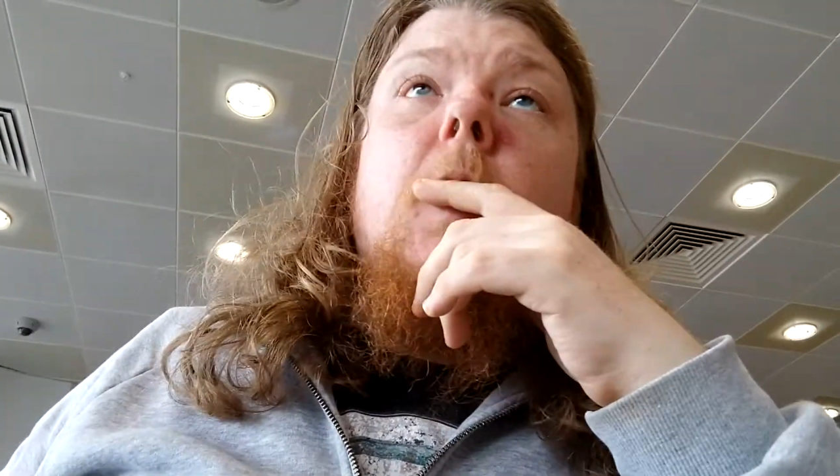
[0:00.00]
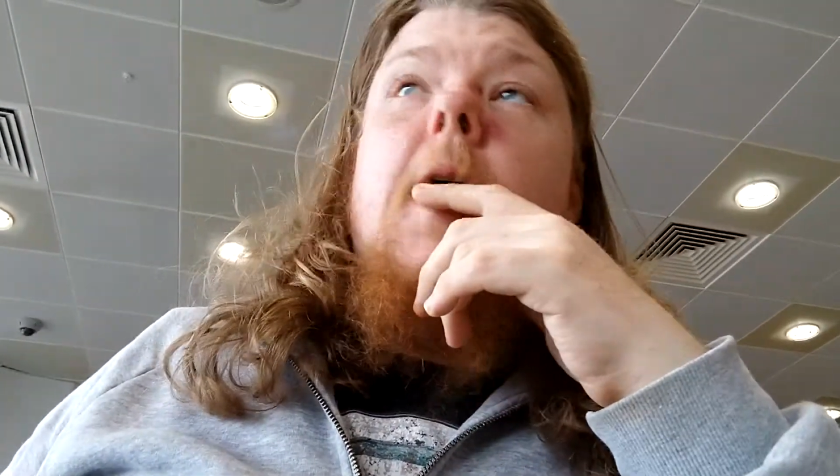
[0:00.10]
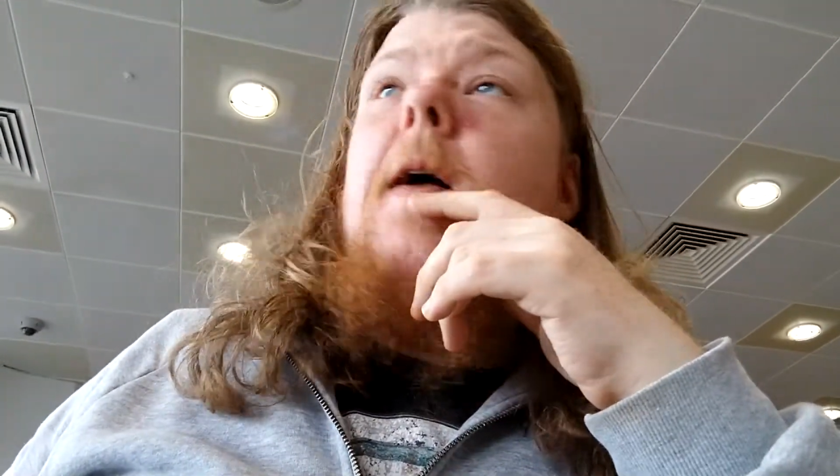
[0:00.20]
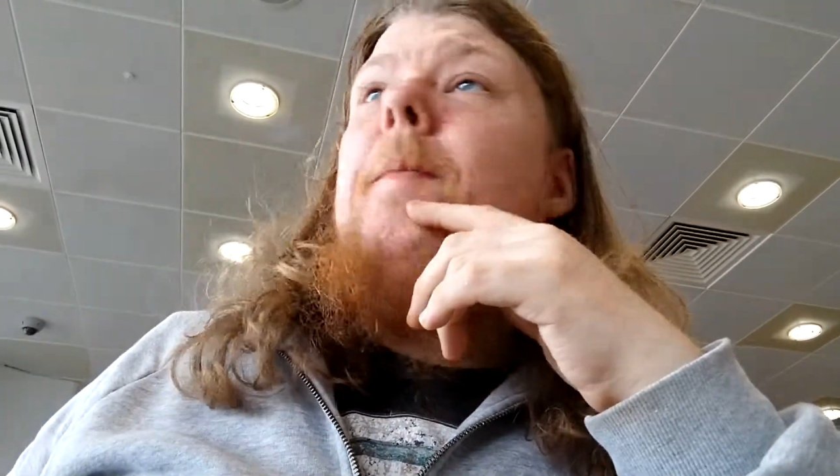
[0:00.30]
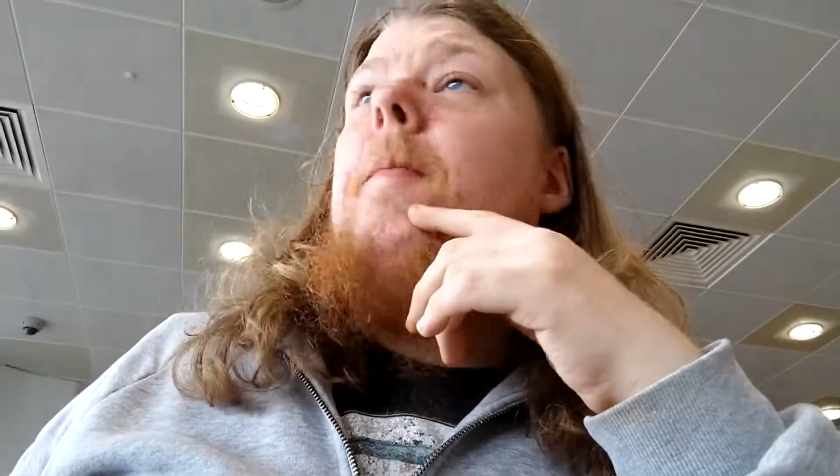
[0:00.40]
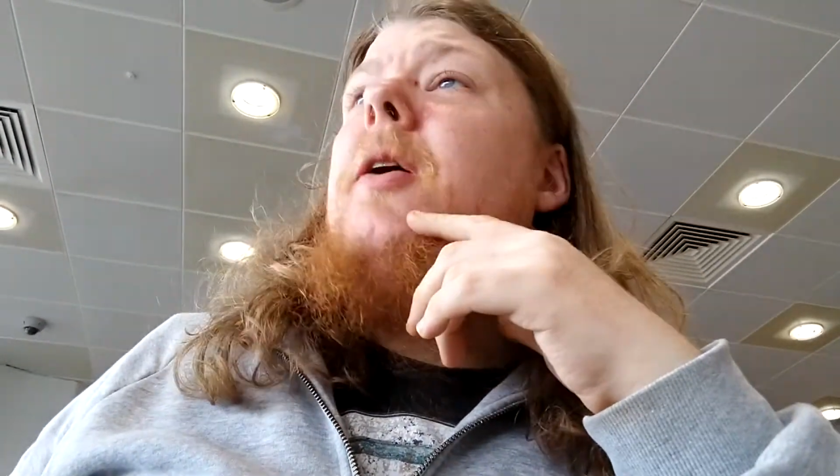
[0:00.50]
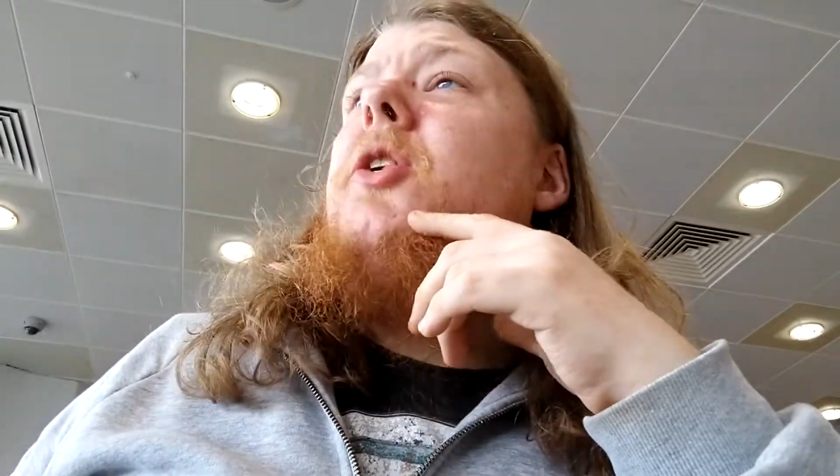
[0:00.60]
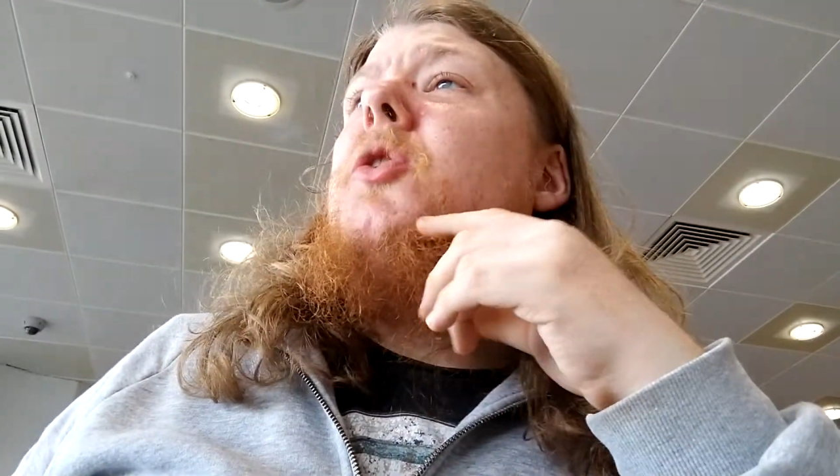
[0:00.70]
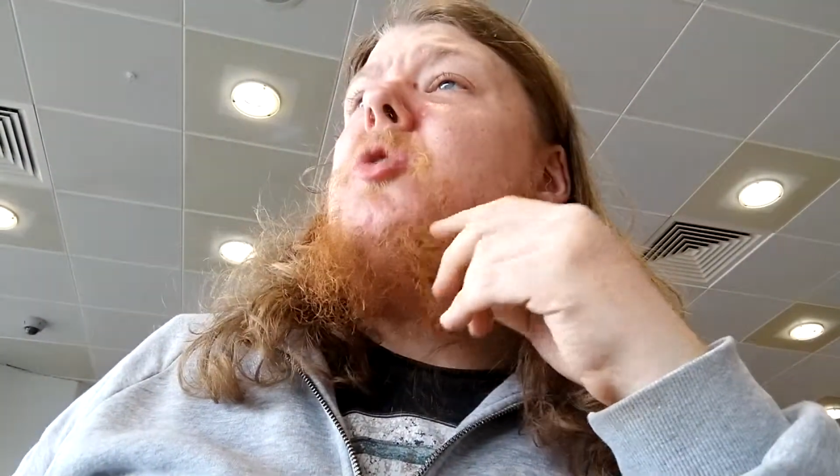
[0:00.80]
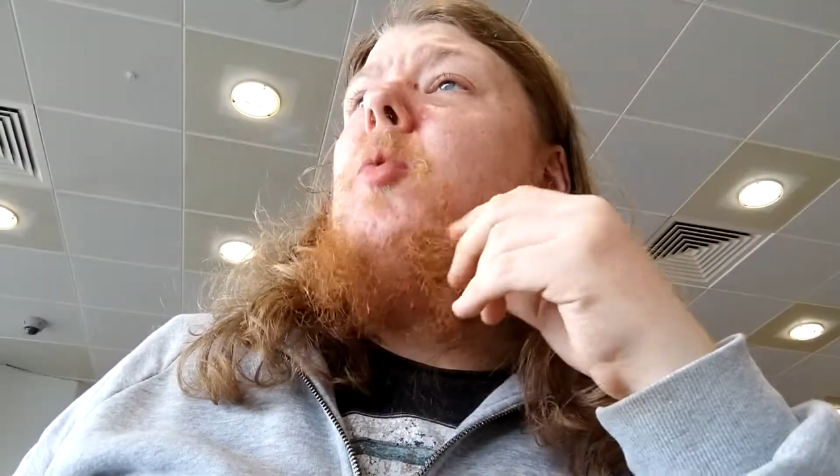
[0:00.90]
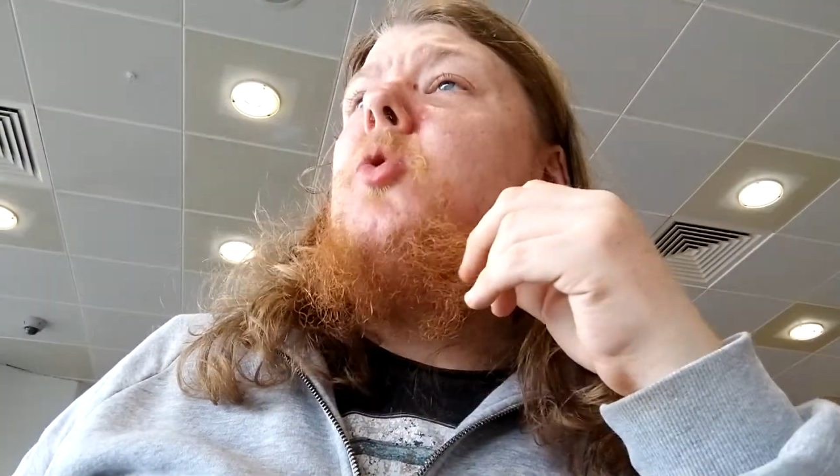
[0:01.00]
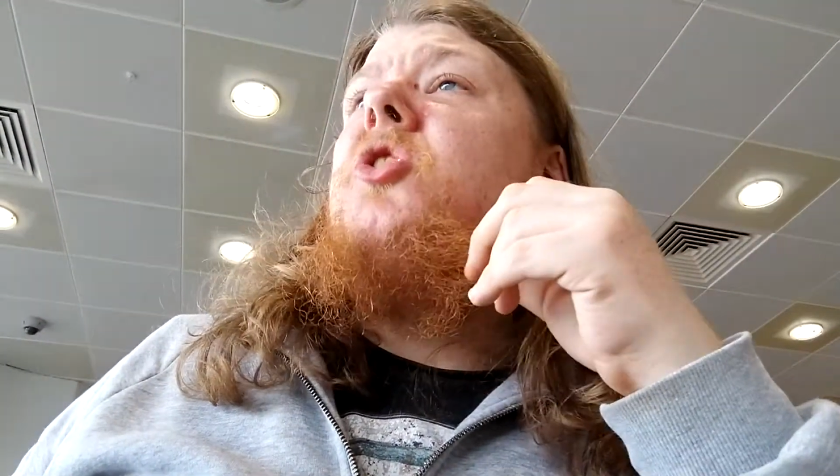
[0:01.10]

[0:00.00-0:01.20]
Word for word: Um, might do some more